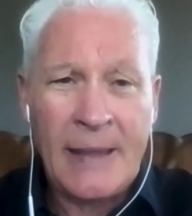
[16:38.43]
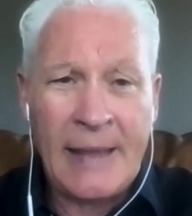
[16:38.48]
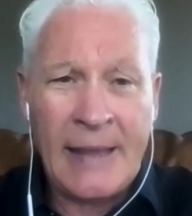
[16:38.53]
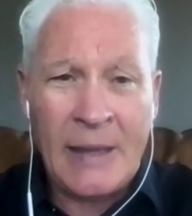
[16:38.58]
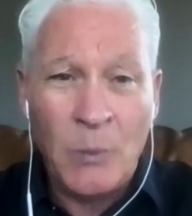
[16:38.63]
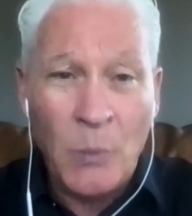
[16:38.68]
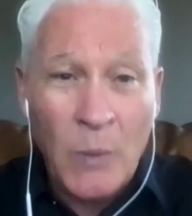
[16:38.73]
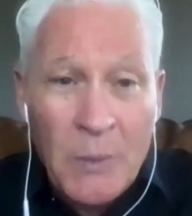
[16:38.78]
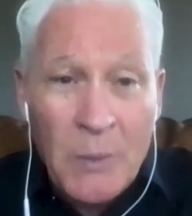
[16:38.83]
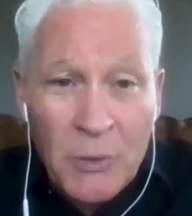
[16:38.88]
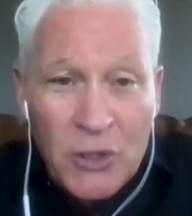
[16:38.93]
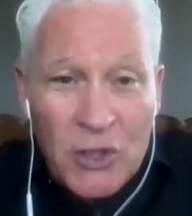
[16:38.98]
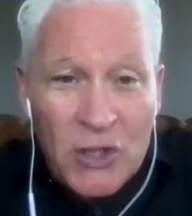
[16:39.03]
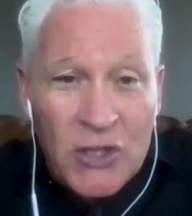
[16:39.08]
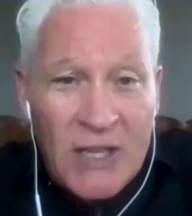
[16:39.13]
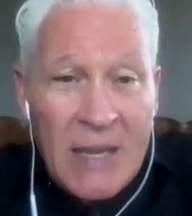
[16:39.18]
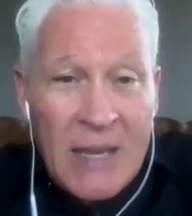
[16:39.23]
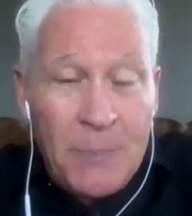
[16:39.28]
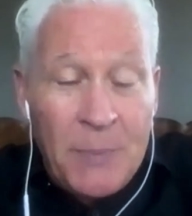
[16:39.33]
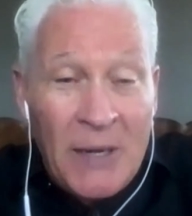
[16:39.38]
And we were
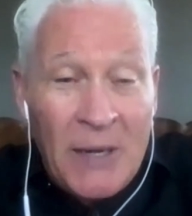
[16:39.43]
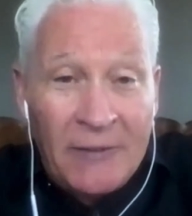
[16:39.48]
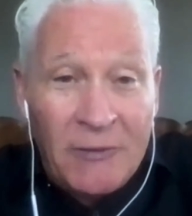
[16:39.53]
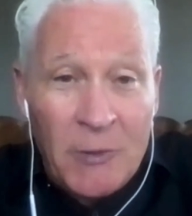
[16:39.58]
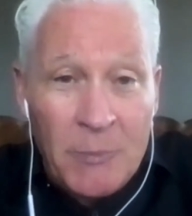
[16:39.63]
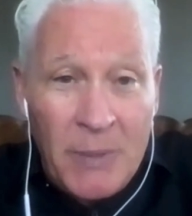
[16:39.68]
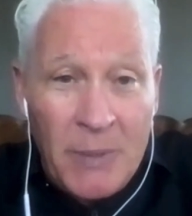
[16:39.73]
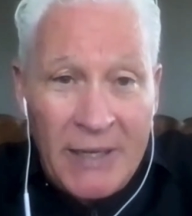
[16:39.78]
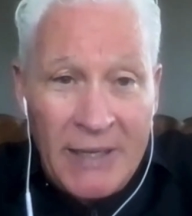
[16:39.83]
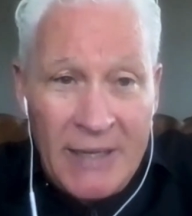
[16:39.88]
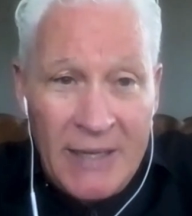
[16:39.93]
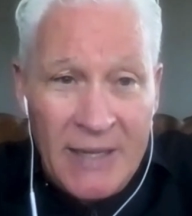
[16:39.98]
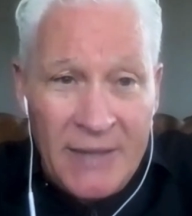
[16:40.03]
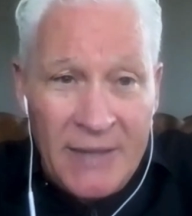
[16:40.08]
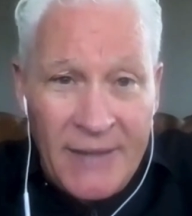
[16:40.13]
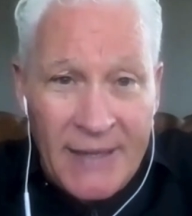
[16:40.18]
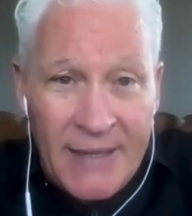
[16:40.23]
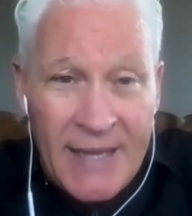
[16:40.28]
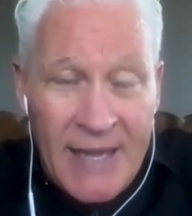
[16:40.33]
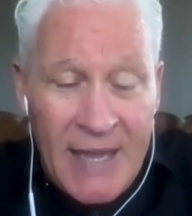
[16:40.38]
just keeping everybody
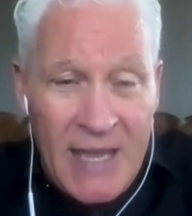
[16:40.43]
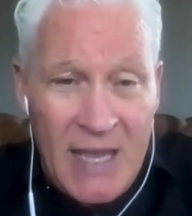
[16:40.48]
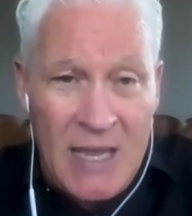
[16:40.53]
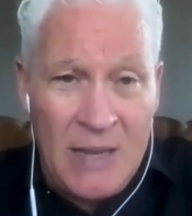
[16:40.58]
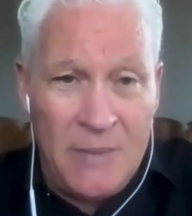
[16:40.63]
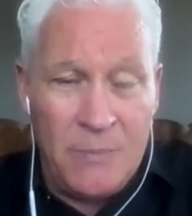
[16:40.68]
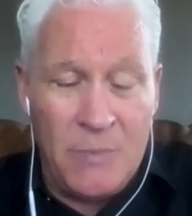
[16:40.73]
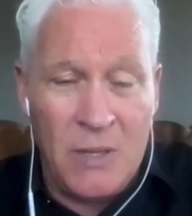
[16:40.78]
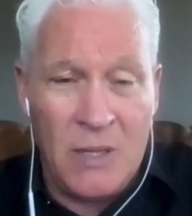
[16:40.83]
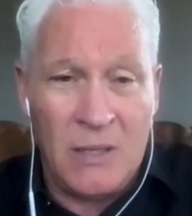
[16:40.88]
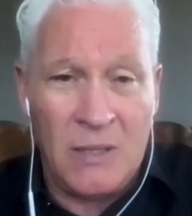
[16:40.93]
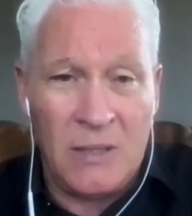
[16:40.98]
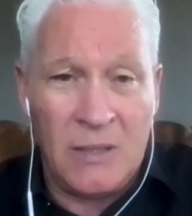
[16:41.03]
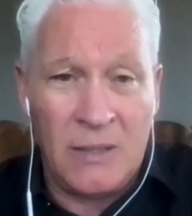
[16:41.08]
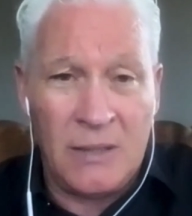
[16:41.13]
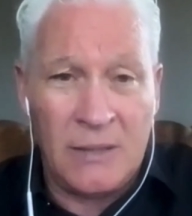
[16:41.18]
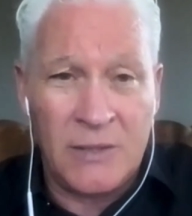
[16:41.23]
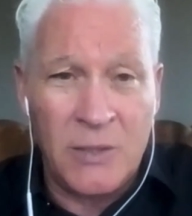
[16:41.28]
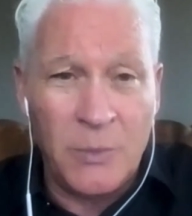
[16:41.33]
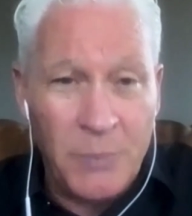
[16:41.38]
in that came
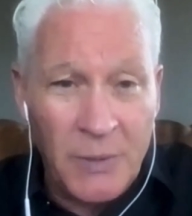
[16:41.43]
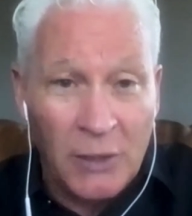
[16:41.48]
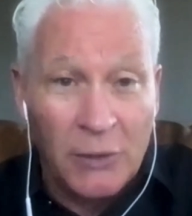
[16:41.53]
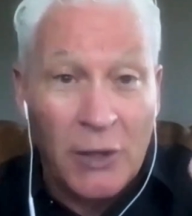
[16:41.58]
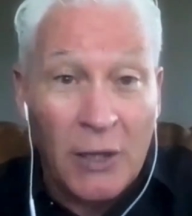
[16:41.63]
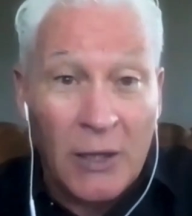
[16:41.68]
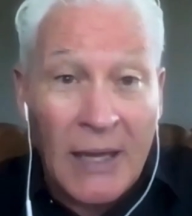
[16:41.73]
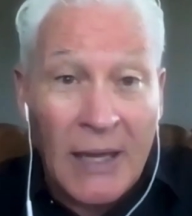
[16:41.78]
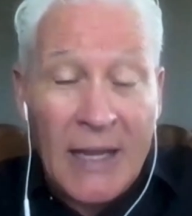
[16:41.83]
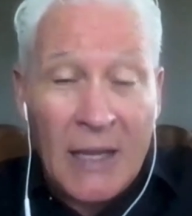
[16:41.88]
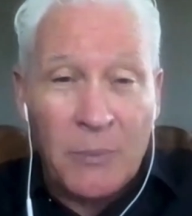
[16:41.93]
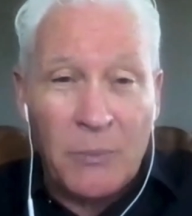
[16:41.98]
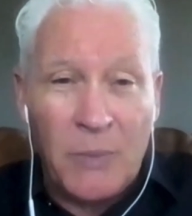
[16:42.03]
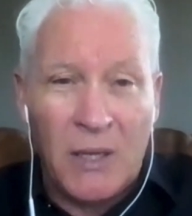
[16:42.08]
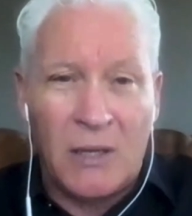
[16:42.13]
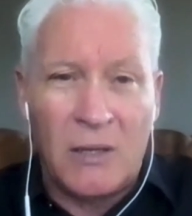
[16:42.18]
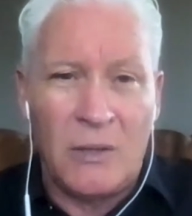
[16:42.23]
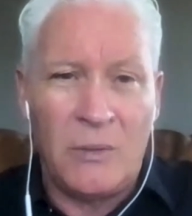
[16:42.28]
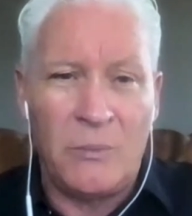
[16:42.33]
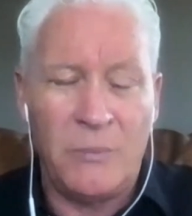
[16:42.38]
to build our lake
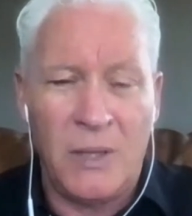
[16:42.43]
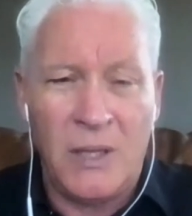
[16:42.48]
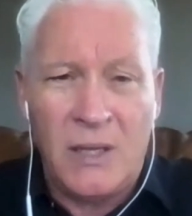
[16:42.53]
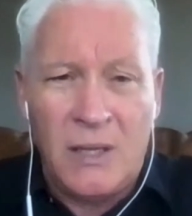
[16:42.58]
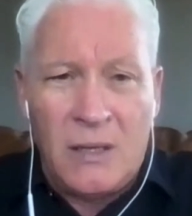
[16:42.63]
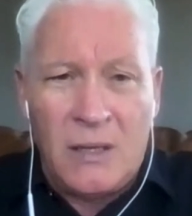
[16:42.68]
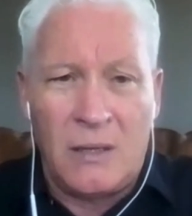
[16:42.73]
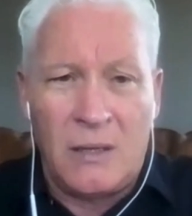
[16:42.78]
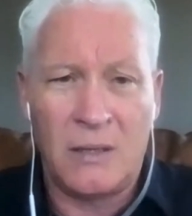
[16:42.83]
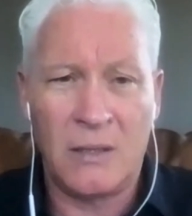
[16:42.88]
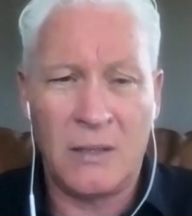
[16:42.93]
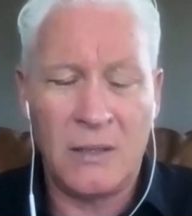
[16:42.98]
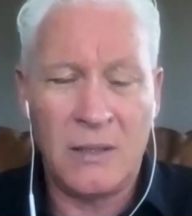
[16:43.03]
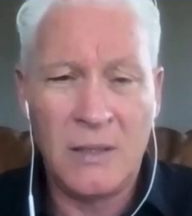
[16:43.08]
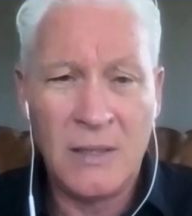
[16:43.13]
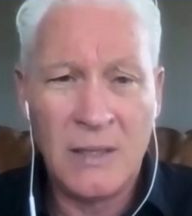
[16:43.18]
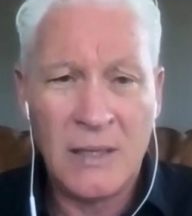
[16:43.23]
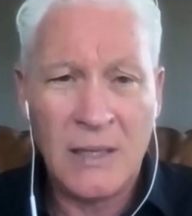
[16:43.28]
bigger and bigger.